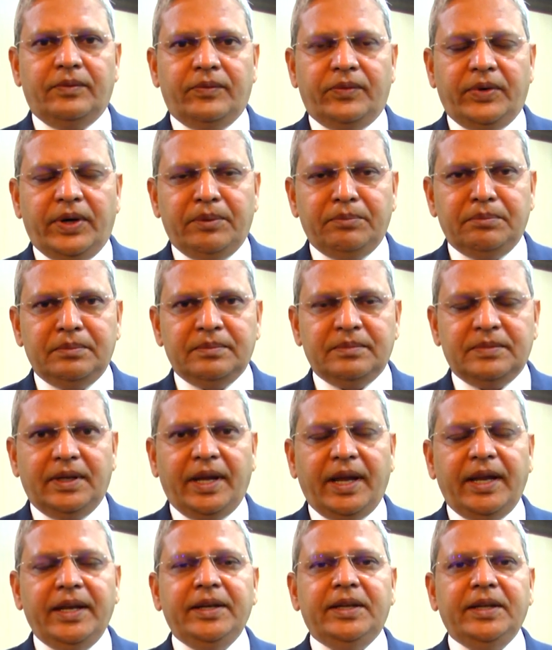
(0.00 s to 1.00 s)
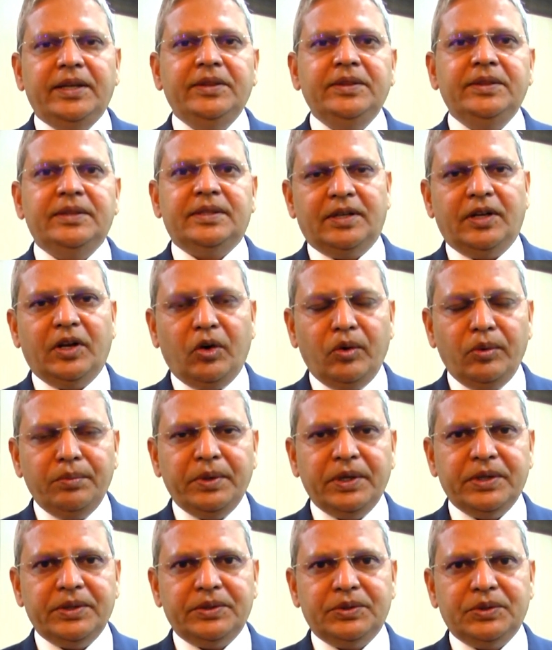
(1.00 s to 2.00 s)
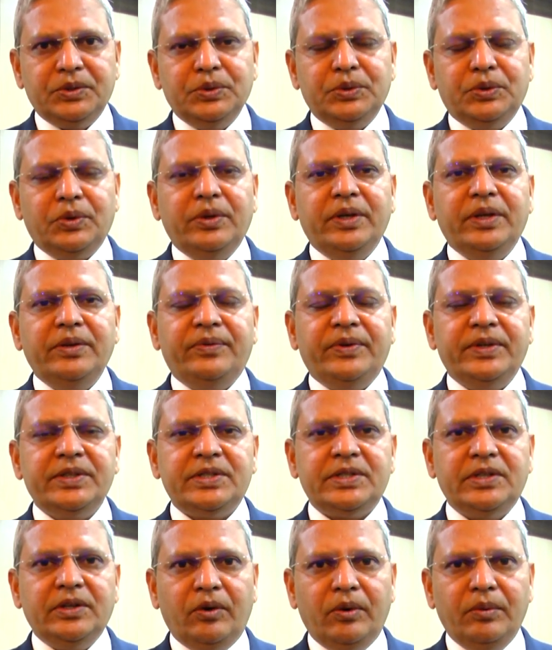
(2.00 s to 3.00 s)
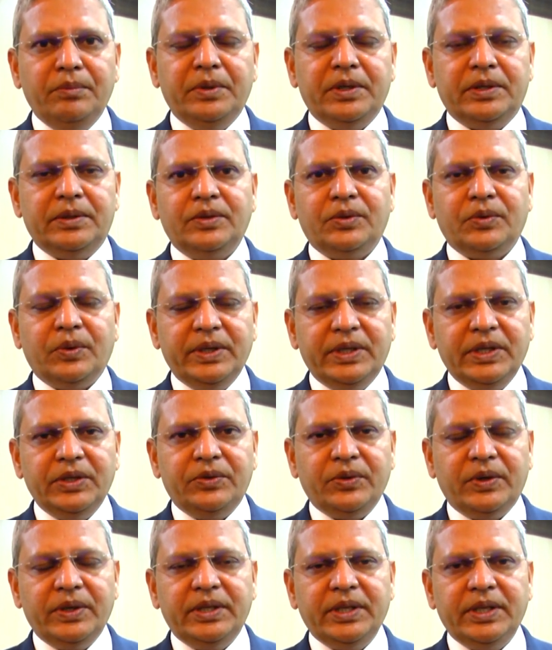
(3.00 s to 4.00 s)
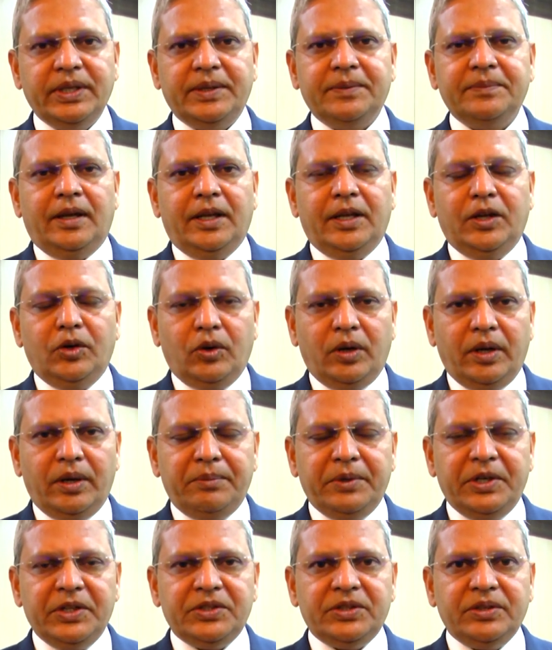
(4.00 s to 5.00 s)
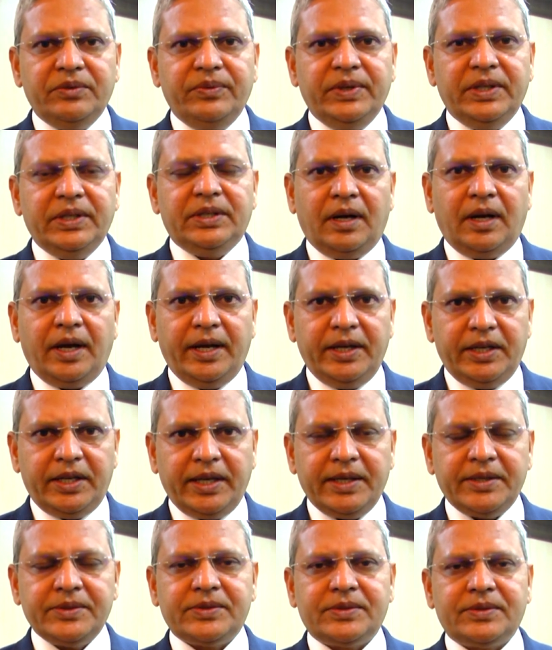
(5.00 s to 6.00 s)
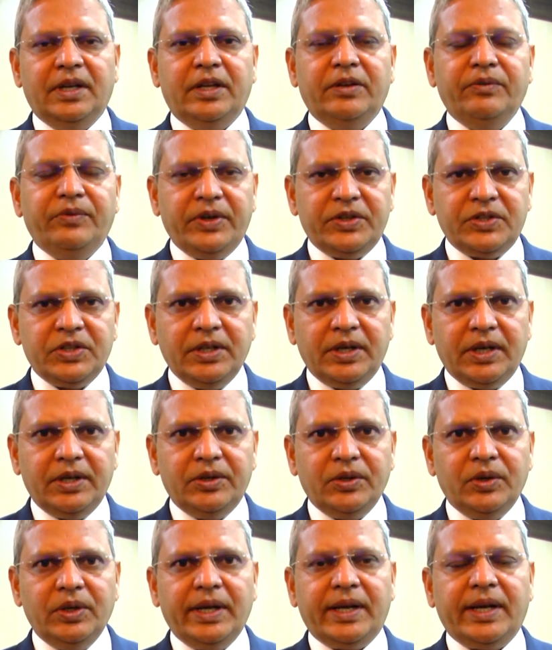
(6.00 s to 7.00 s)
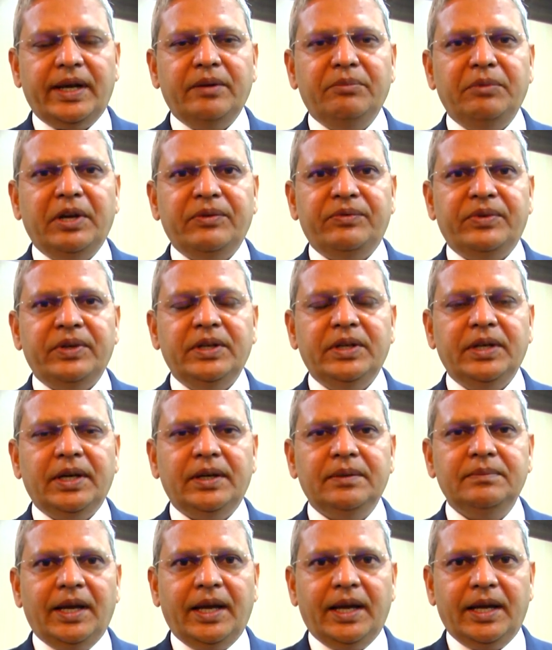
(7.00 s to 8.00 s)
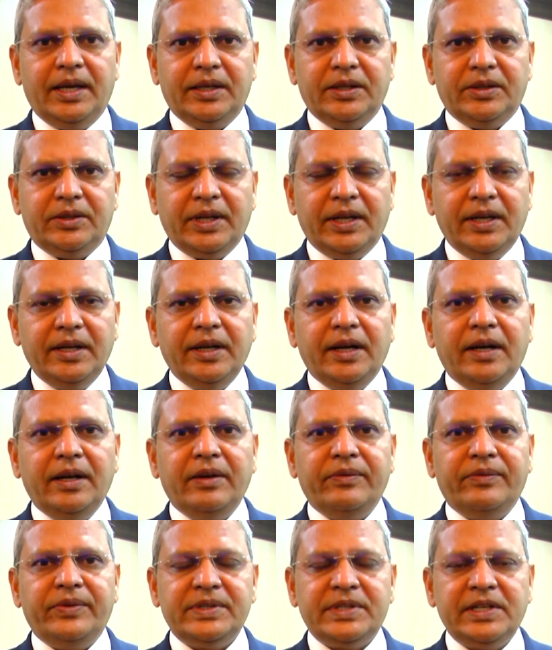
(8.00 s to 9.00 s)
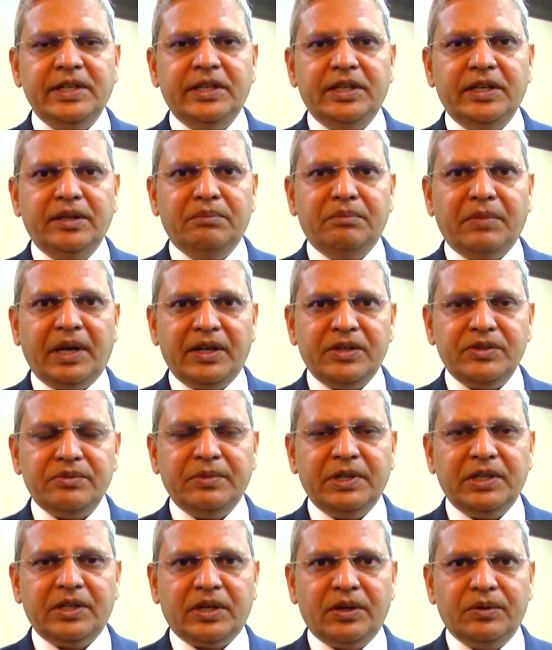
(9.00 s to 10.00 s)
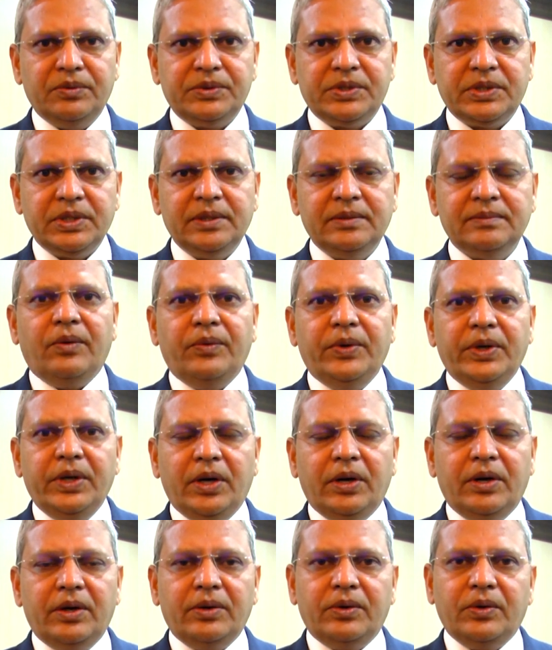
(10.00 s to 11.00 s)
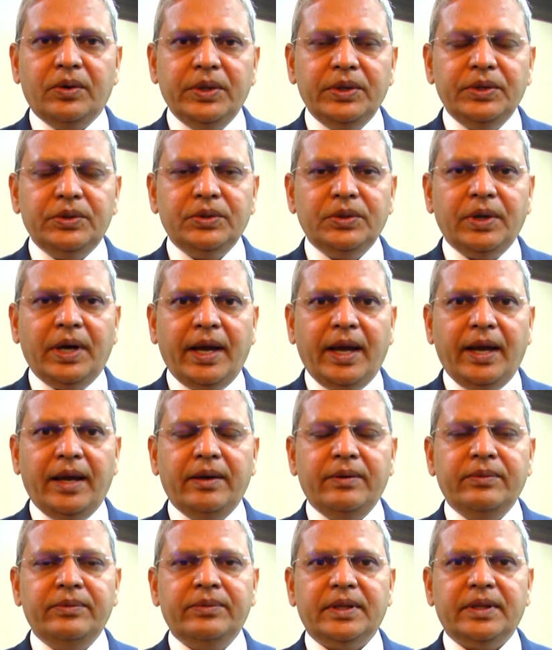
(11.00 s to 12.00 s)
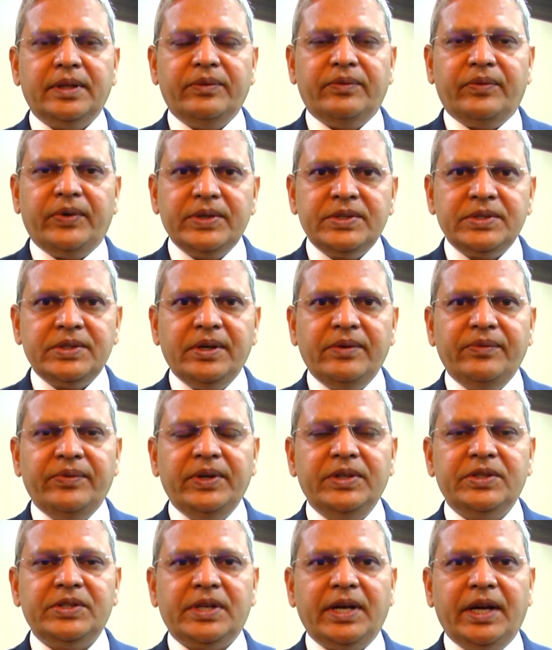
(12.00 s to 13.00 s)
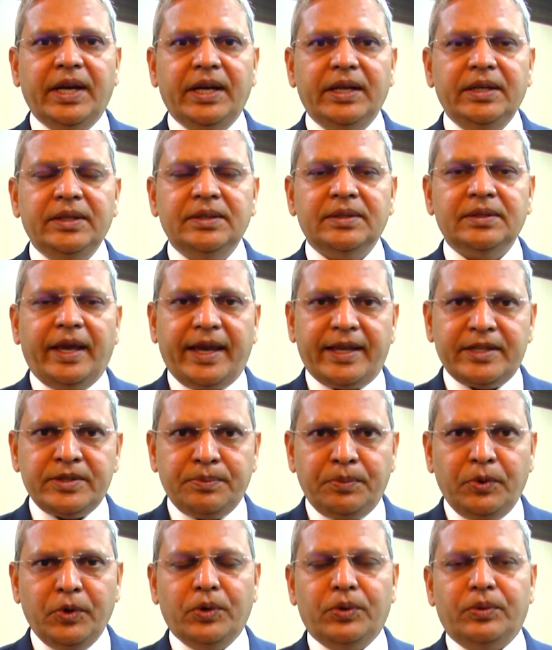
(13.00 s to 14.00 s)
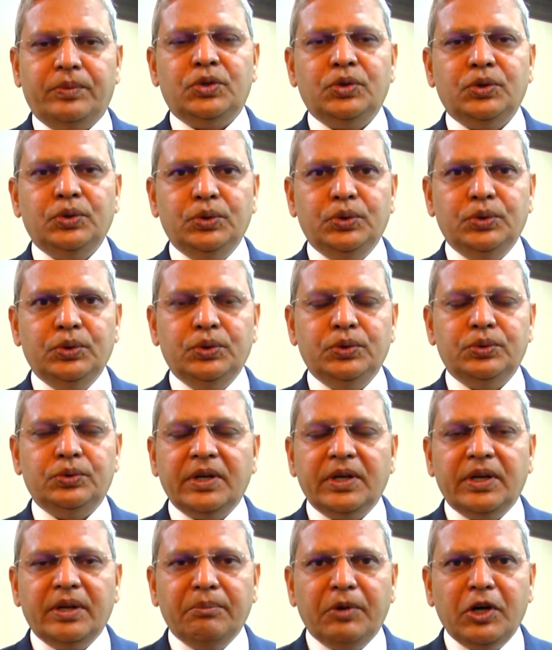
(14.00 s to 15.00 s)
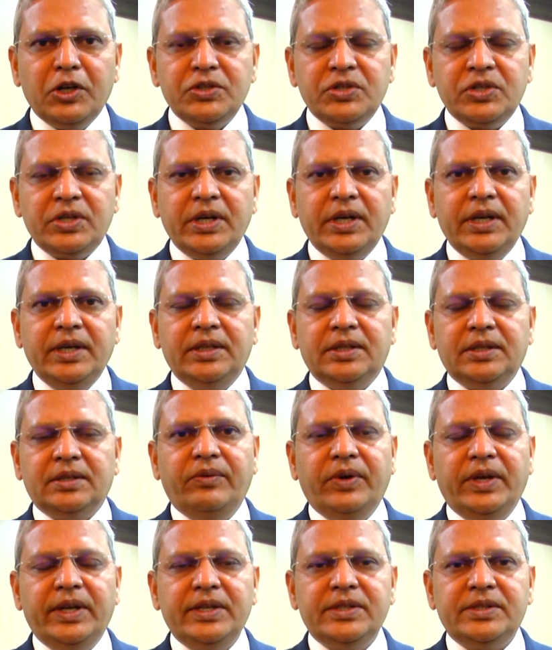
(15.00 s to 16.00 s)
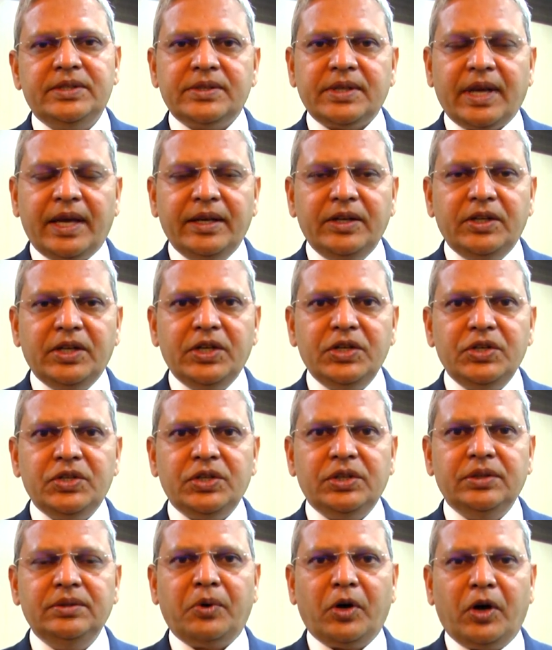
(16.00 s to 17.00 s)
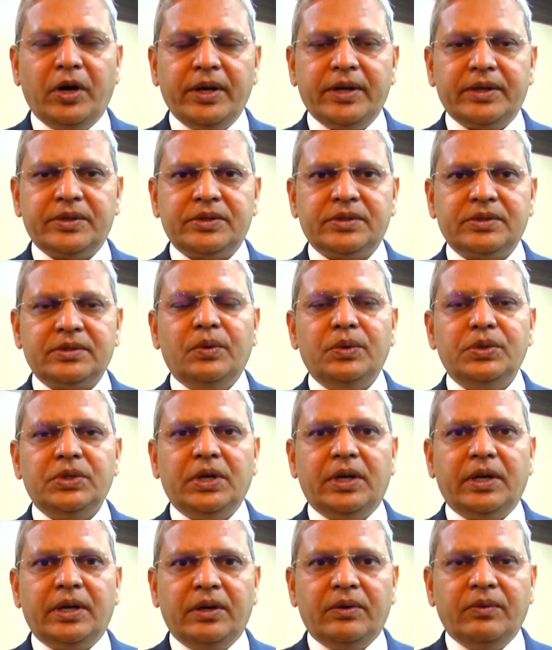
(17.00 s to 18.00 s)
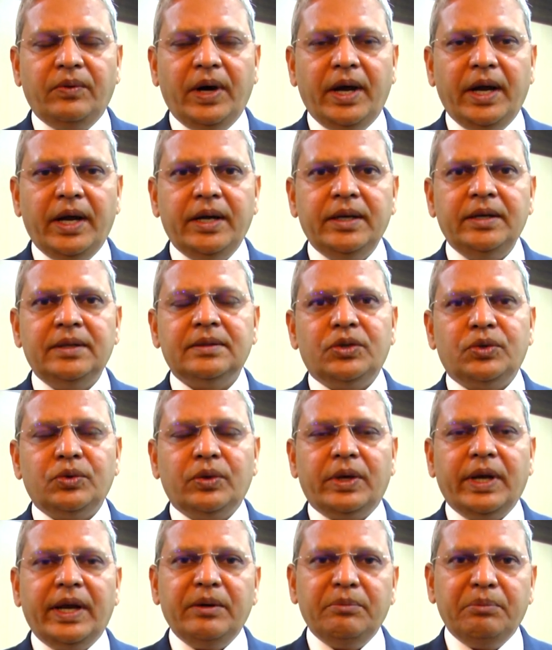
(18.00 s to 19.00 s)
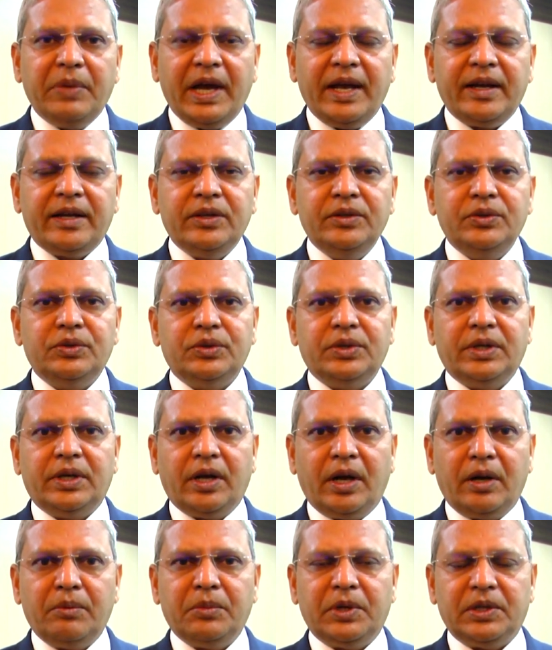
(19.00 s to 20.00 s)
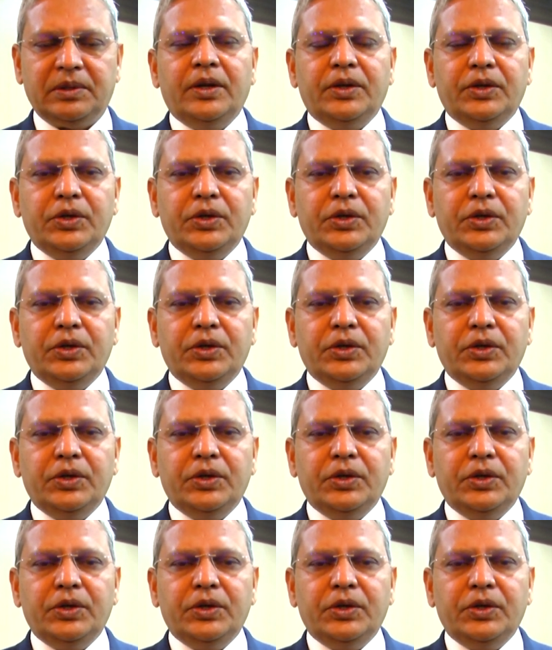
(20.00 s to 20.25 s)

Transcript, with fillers: From nineteenth November to twenty-first November twenty twenty, in collaboration with HITEX, Infection Control Academy of India and Telangana Facility Management Council, we are going to have the first of its kind expo to demonstrate various sanitation products which are required to get back into the normal.